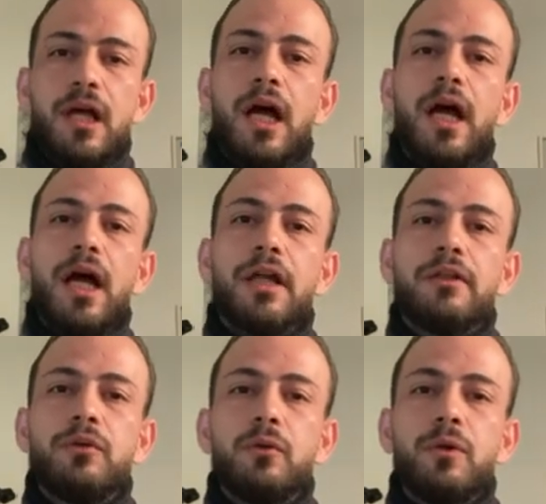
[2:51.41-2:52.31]

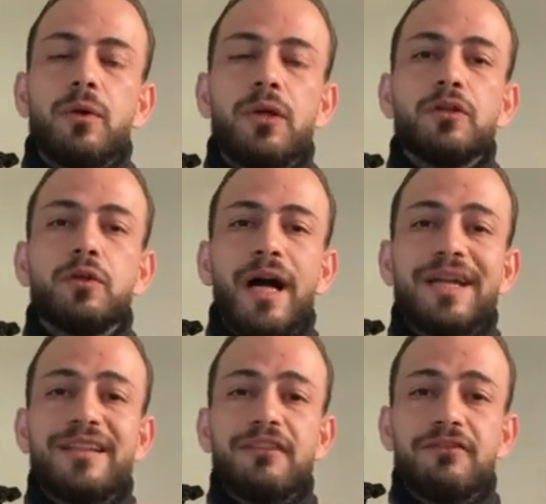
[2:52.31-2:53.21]
and we want to
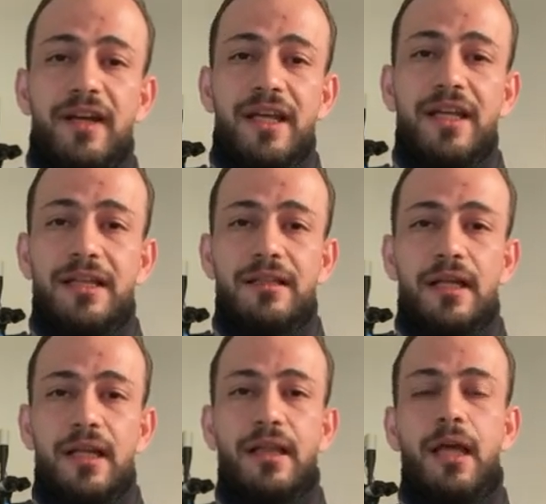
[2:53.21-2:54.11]

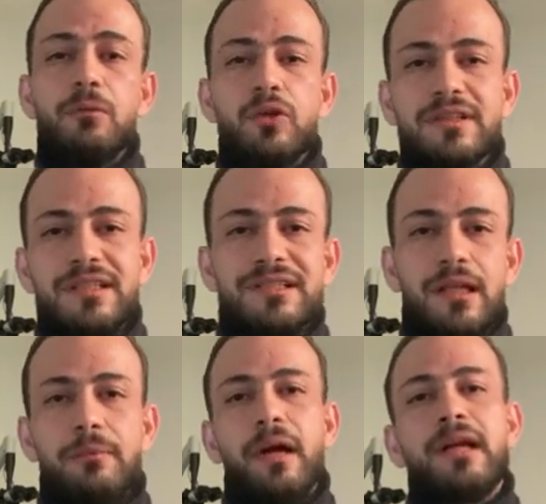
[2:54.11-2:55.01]
activate the immune
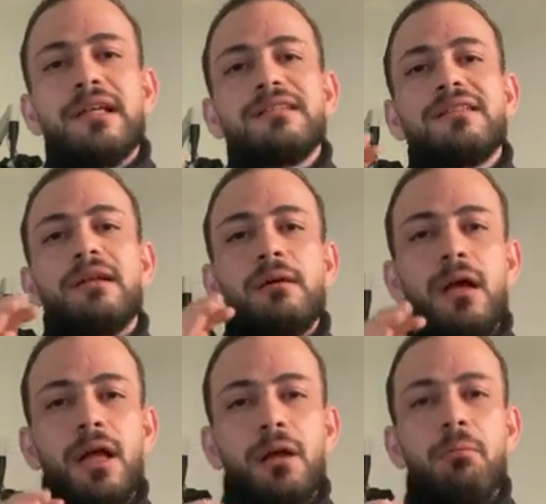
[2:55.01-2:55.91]
system against the
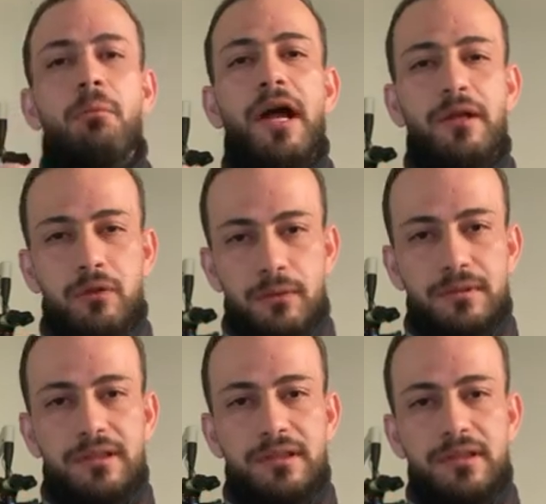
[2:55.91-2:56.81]

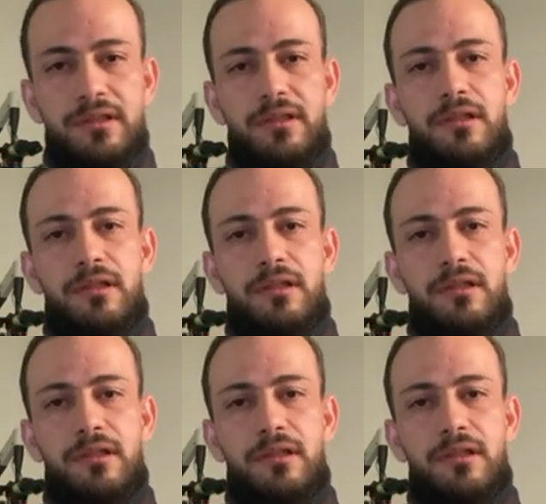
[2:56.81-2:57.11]
microbes.